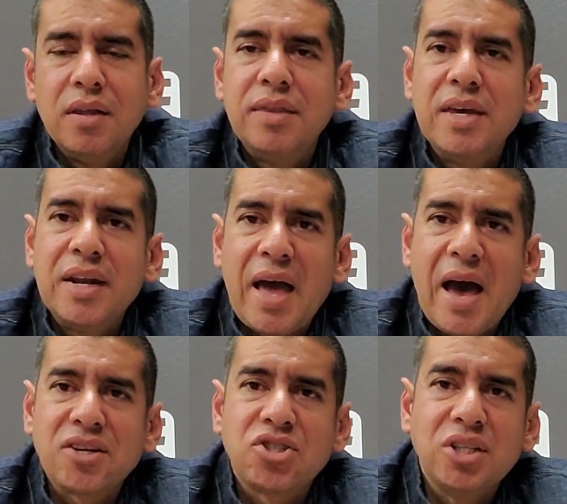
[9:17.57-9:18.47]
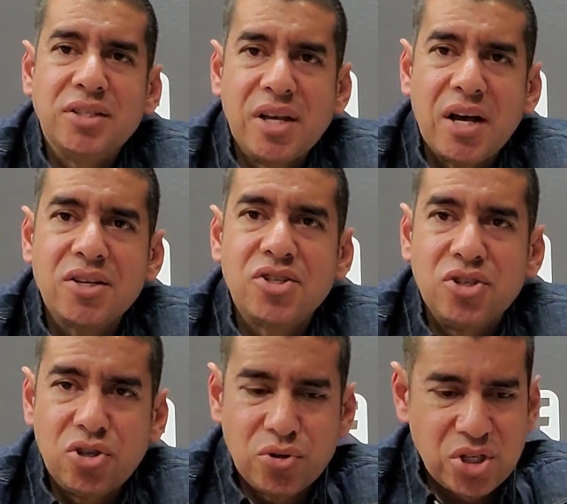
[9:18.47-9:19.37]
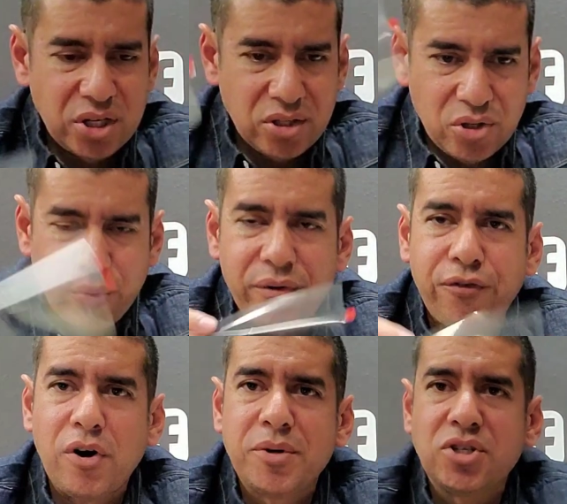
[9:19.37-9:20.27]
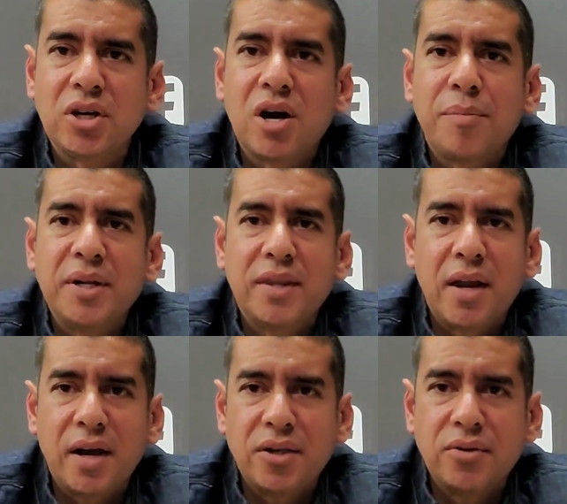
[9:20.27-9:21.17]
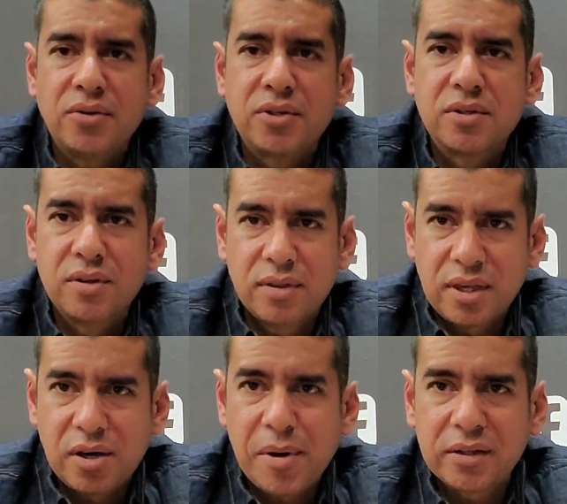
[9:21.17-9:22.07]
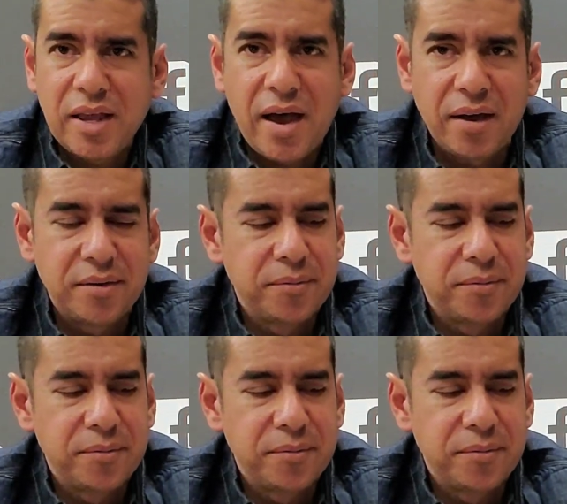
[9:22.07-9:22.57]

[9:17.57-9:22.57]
than it actually does using the refurbishing company that I use. Think about that.